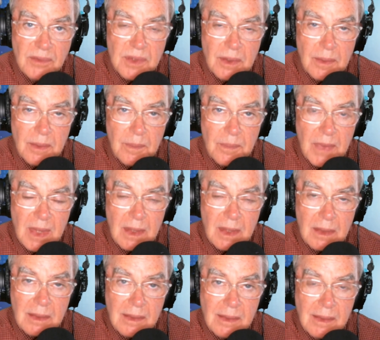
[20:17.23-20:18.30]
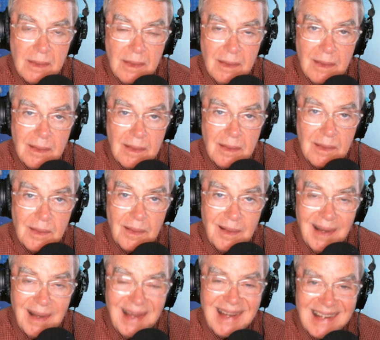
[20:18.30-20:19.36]
my opinions about what's
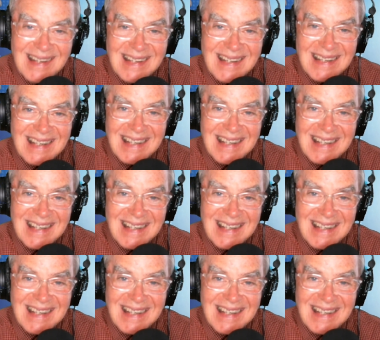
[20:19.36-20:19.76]
going on.